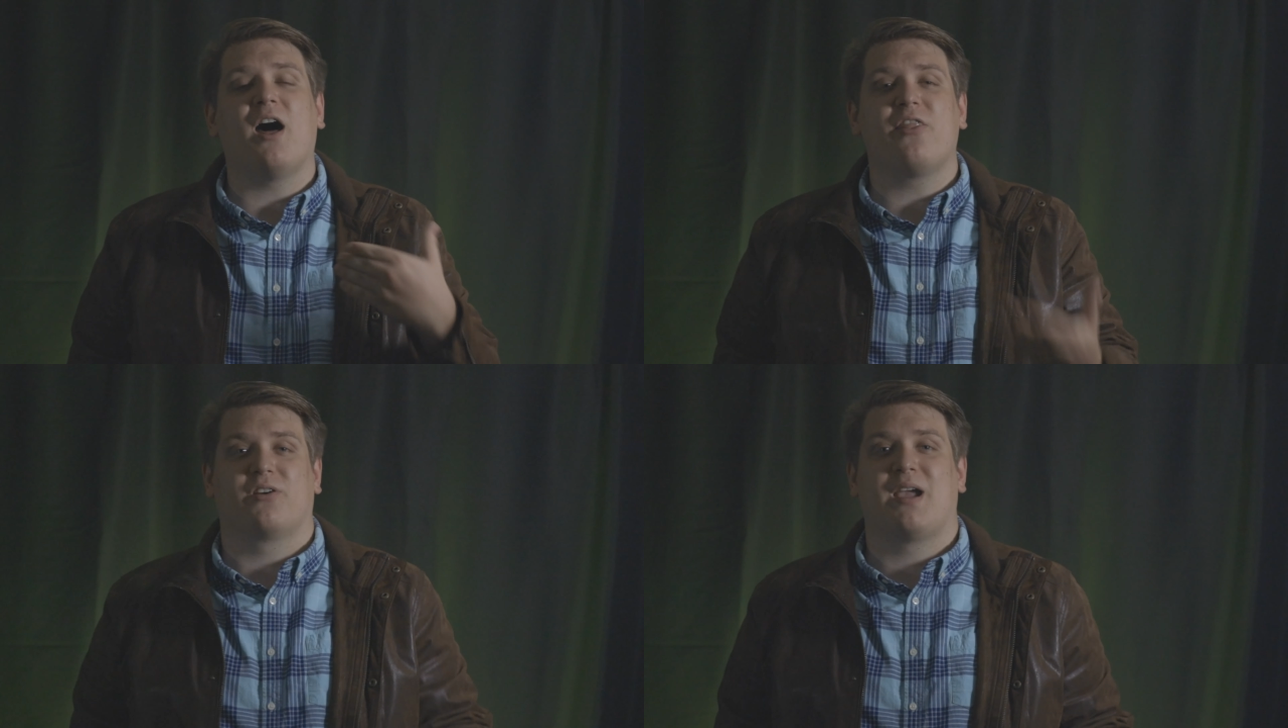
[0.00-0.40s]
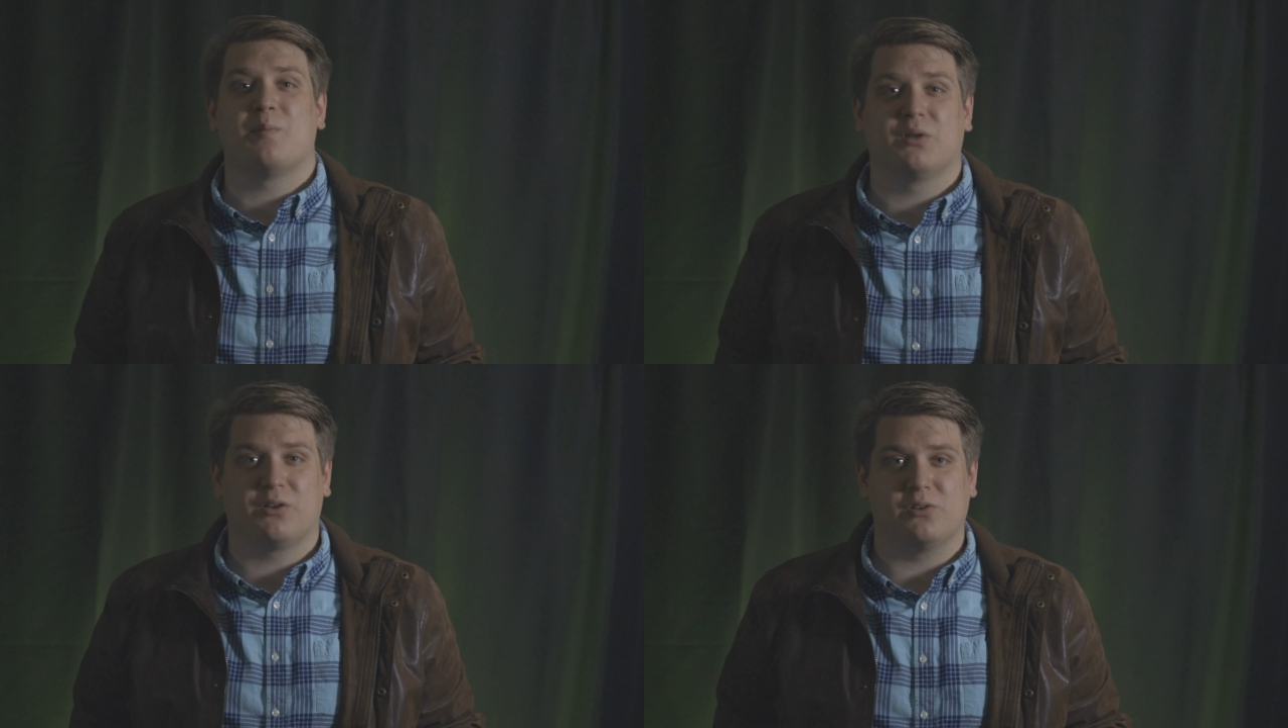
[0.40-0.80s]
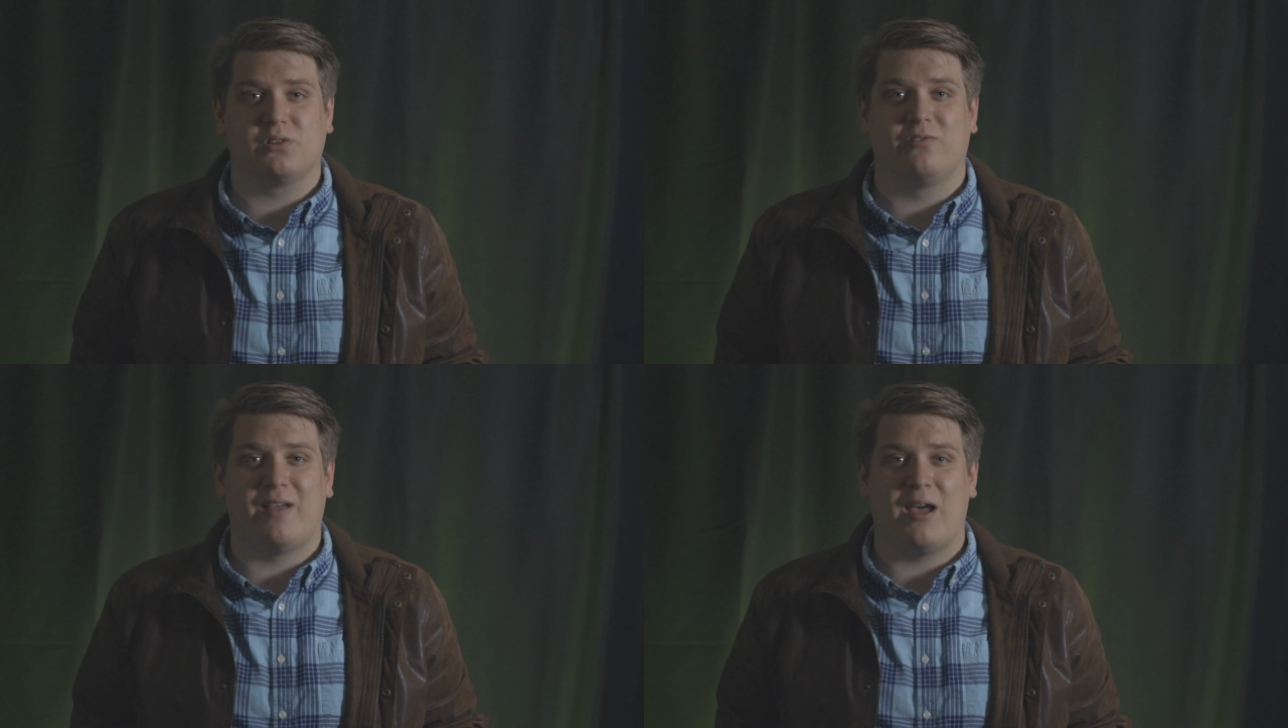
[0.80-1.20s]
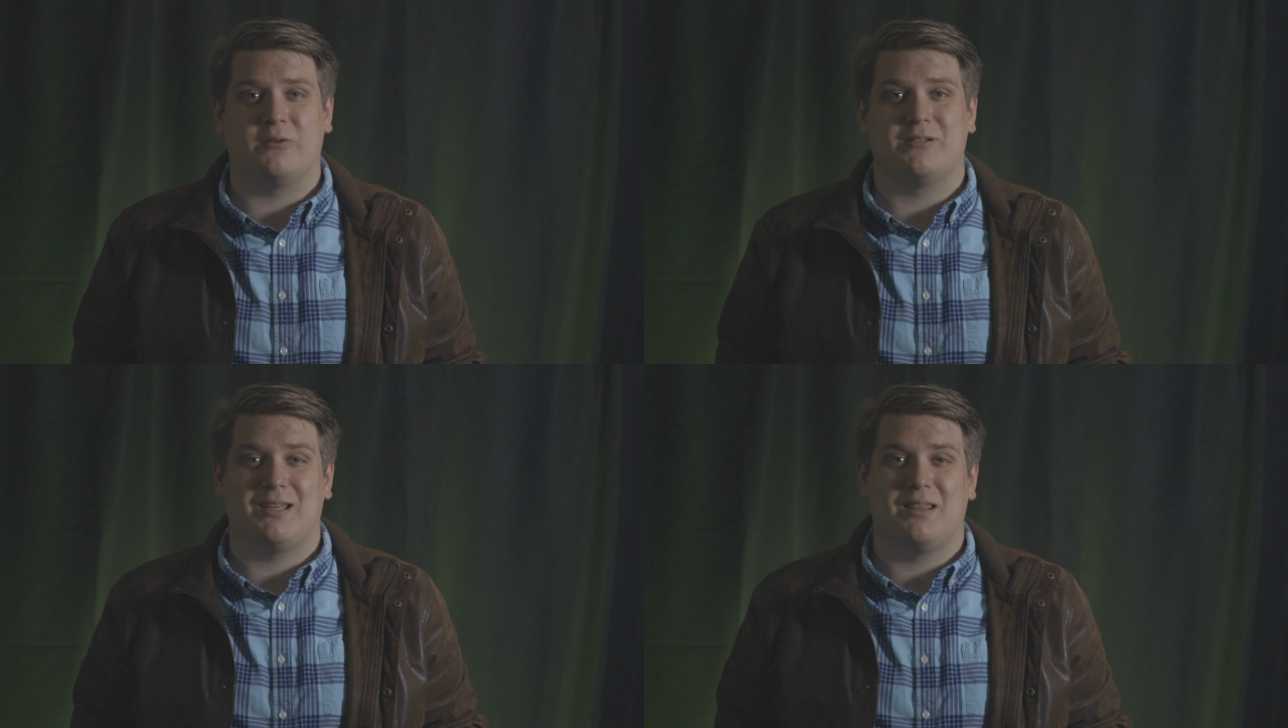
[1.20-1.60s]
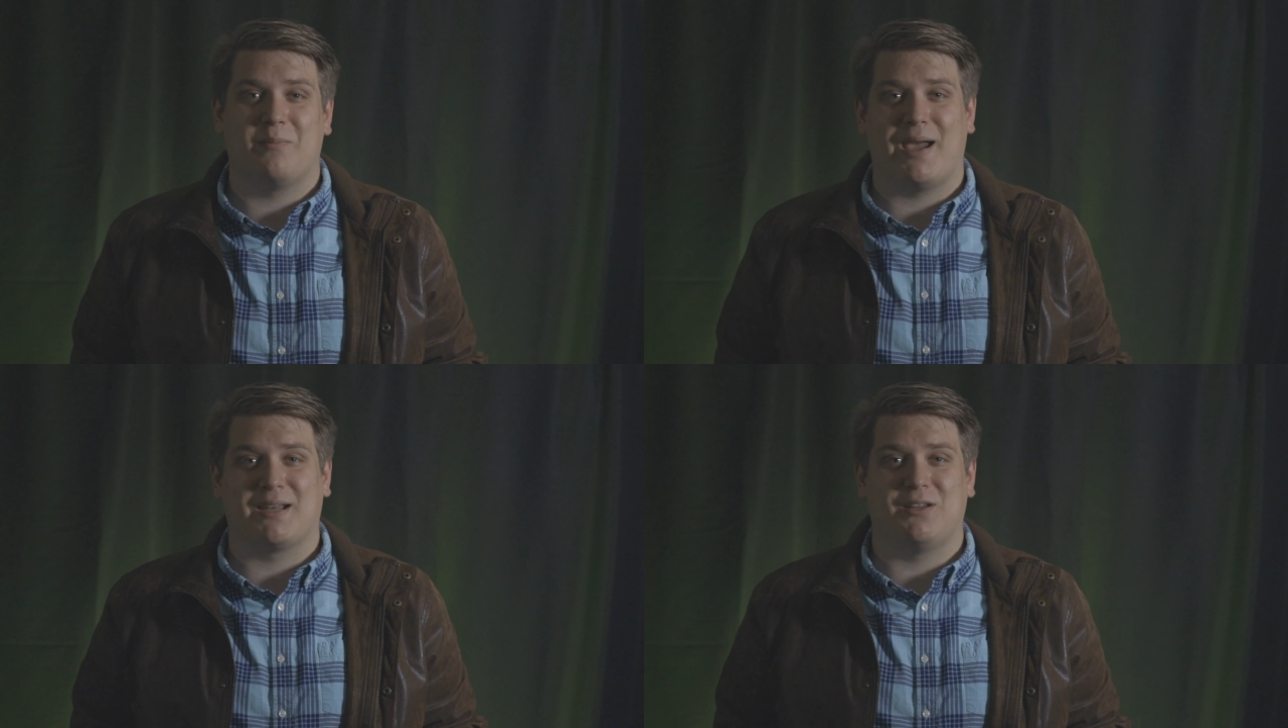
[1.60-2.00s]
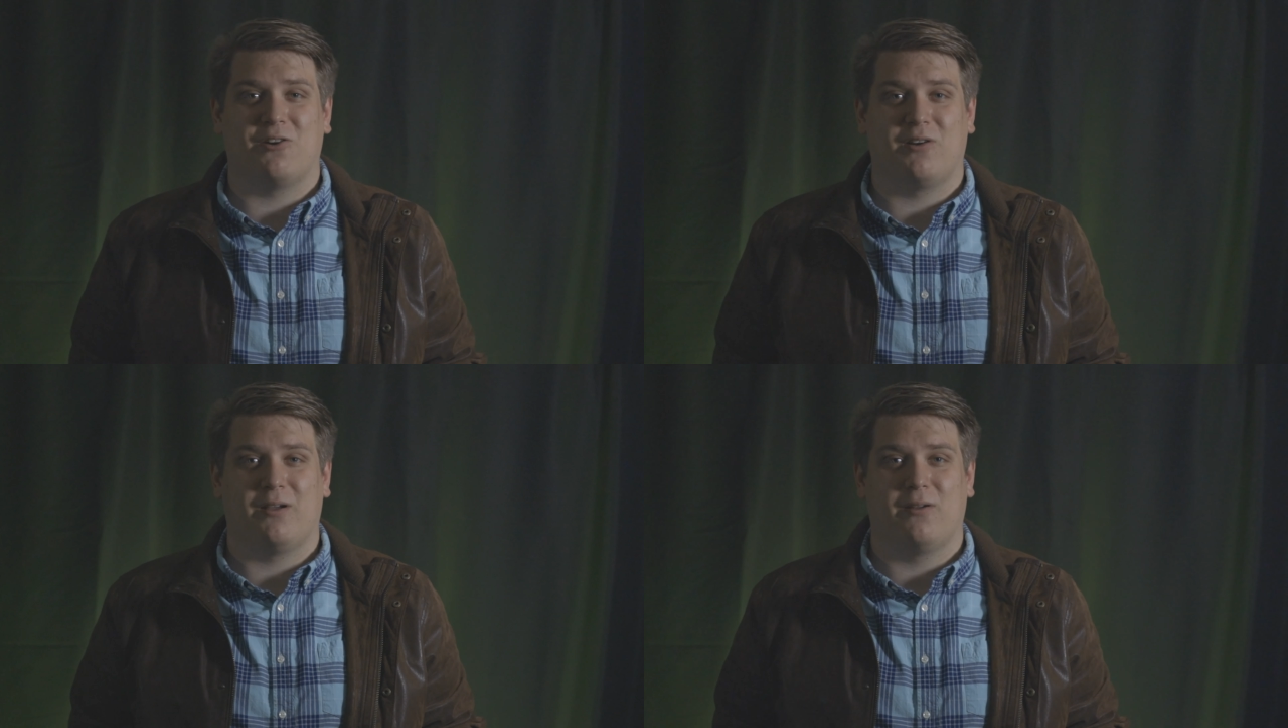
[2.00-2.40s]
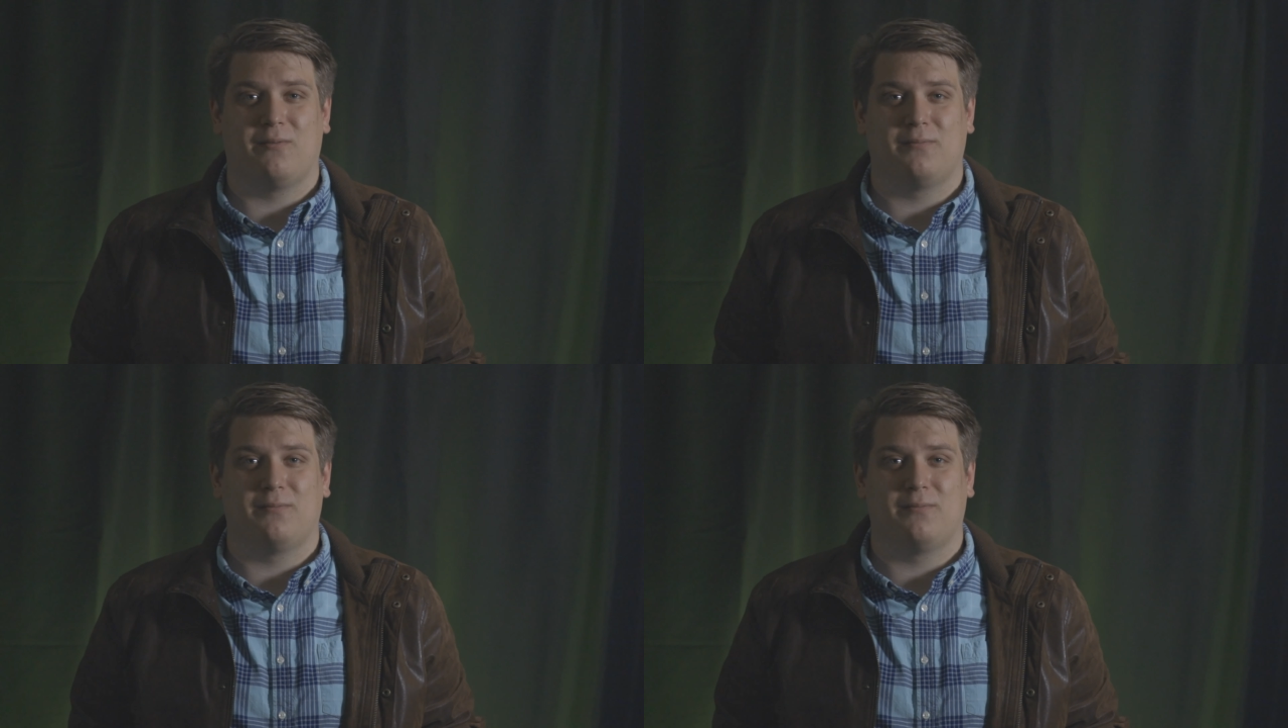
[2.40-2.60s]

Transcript: other chemicals found in the bacteria.